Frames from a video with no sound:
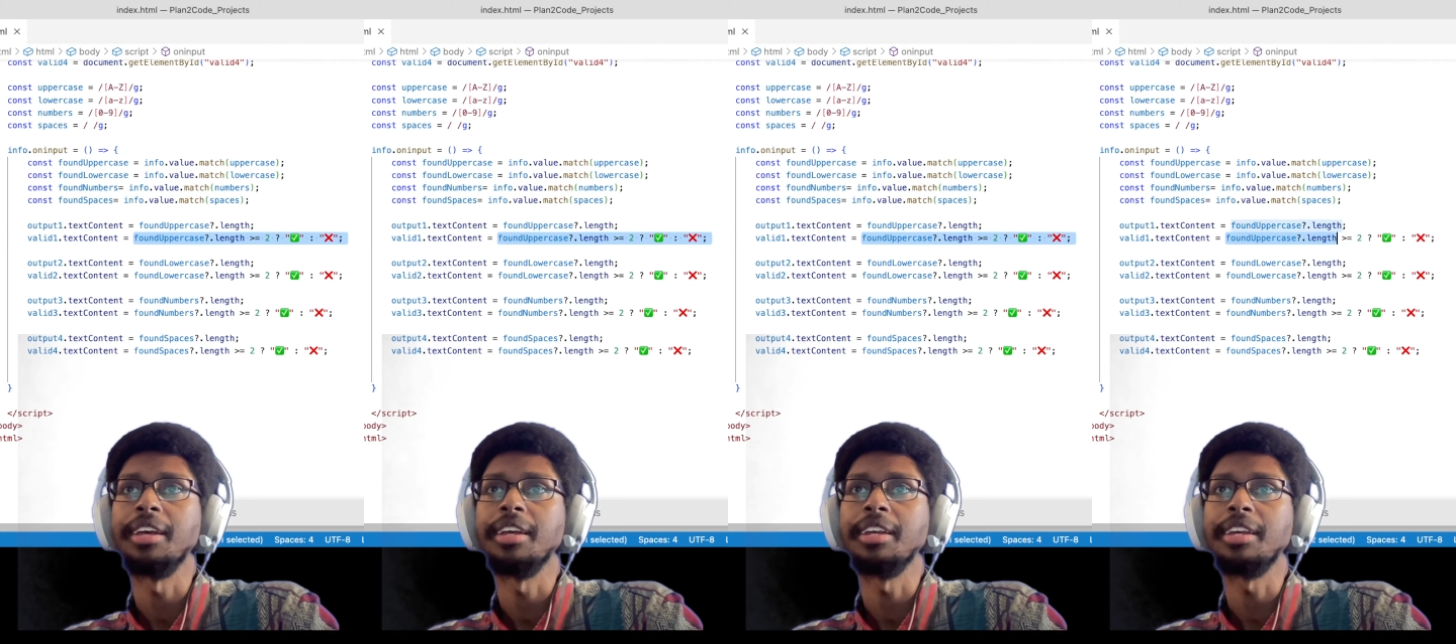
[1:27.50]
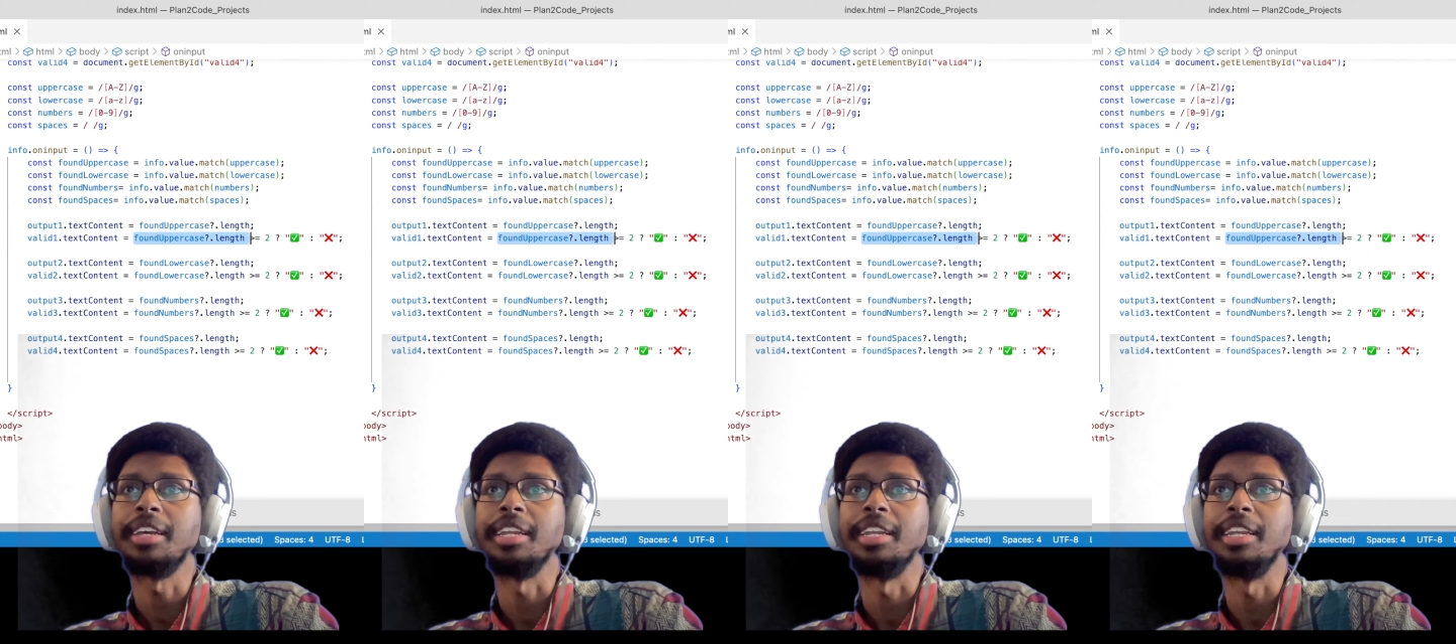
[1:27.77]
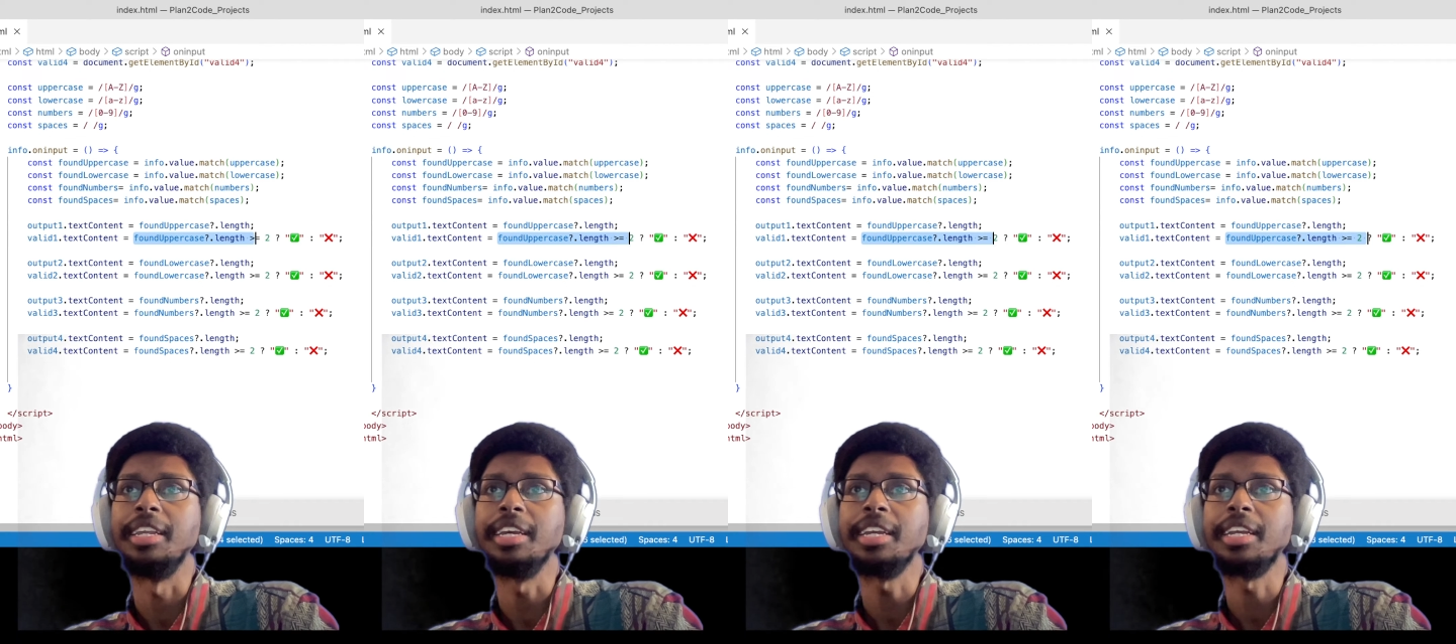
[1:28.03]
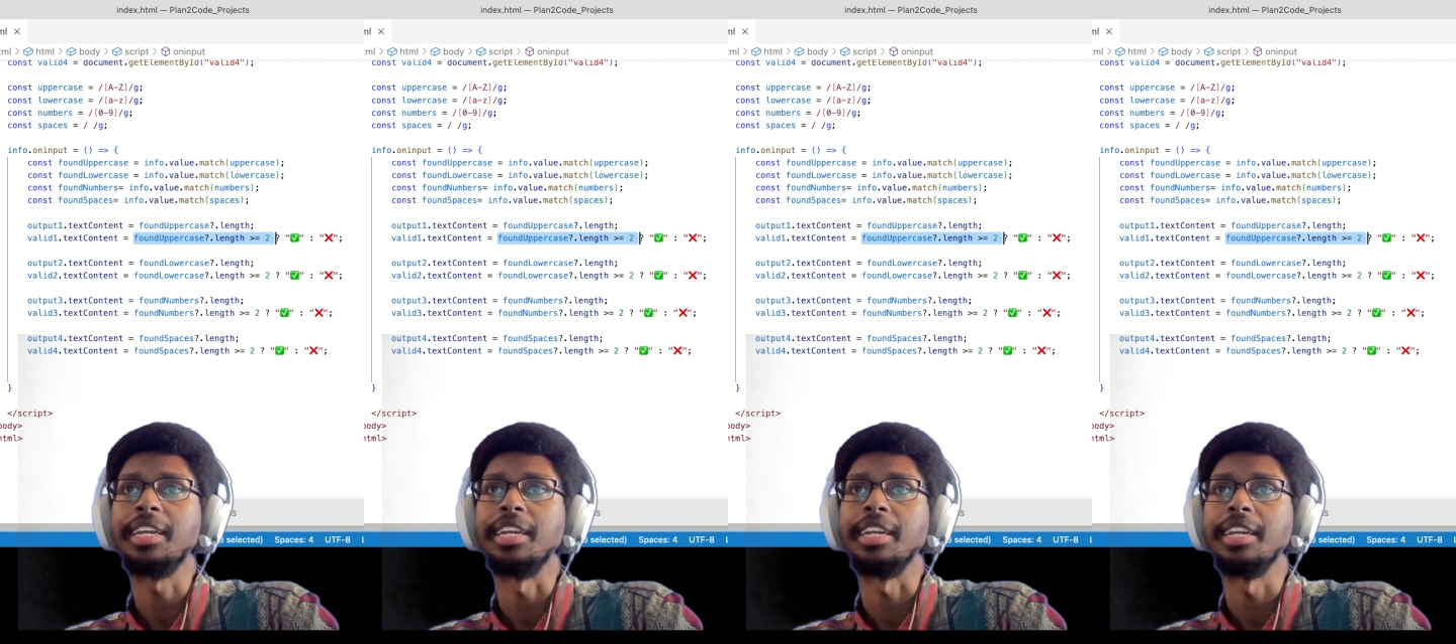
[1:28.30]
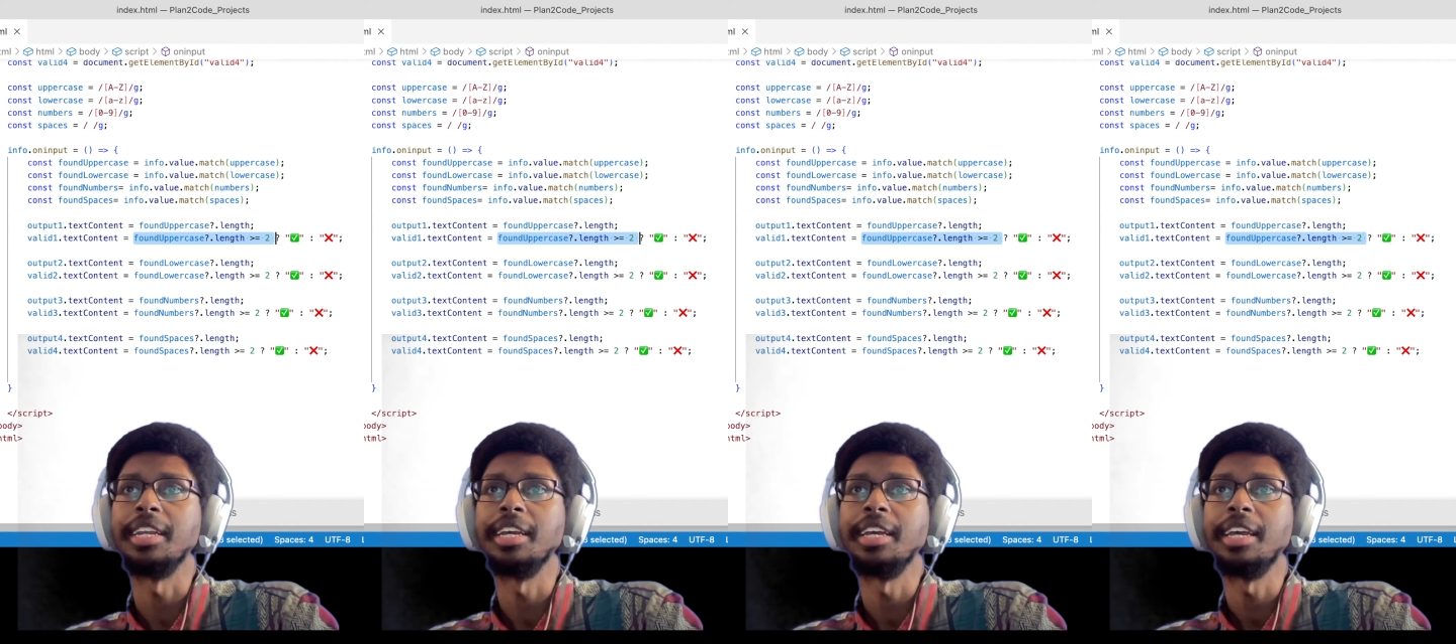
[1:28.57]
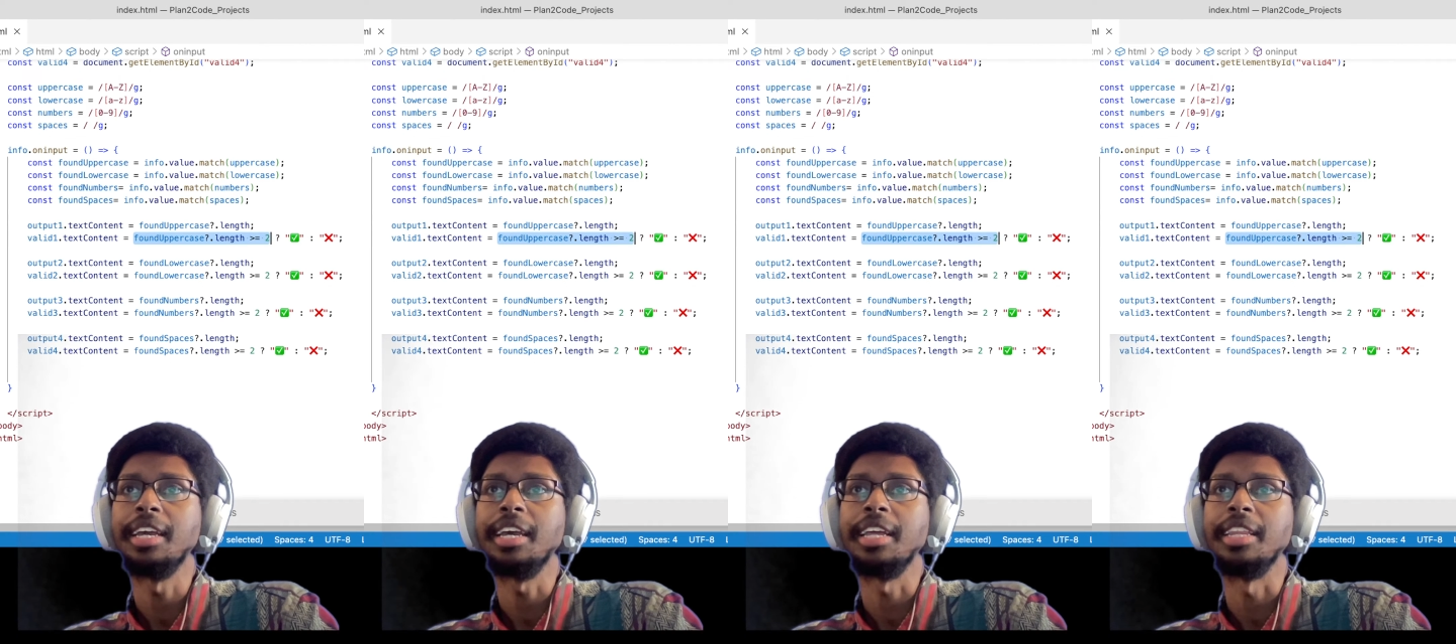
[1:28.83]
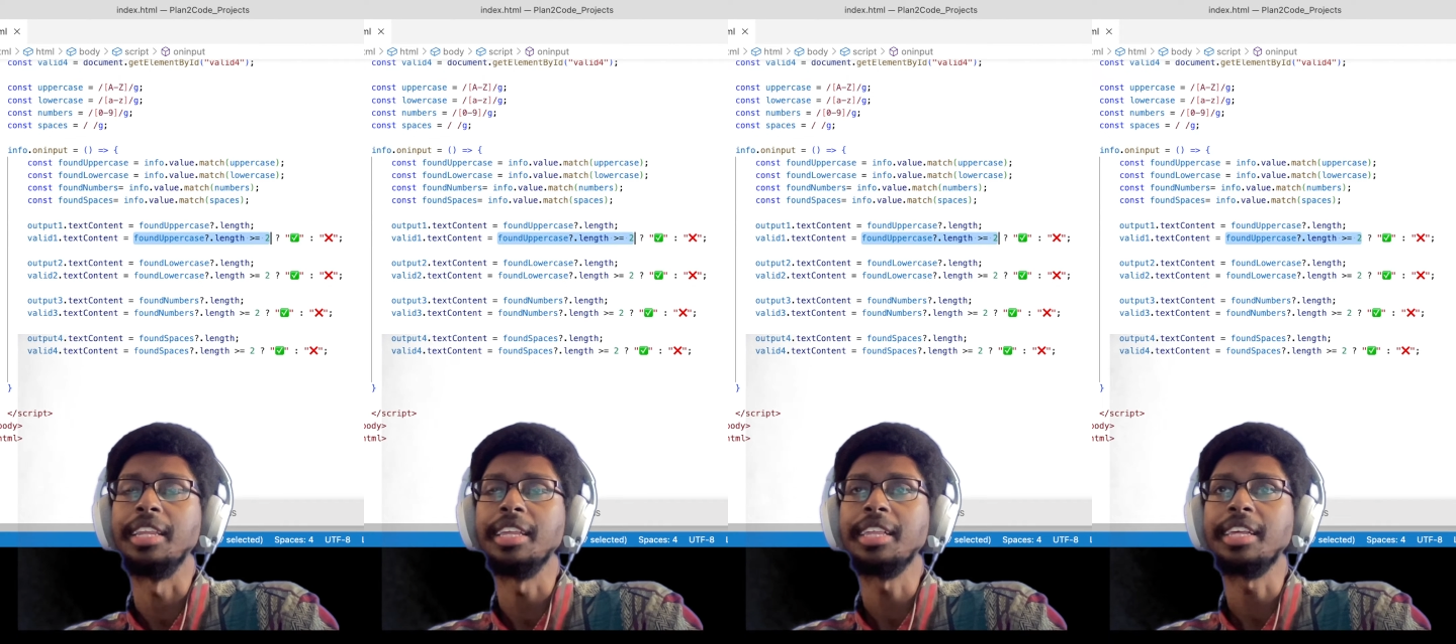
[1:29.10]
condition, and this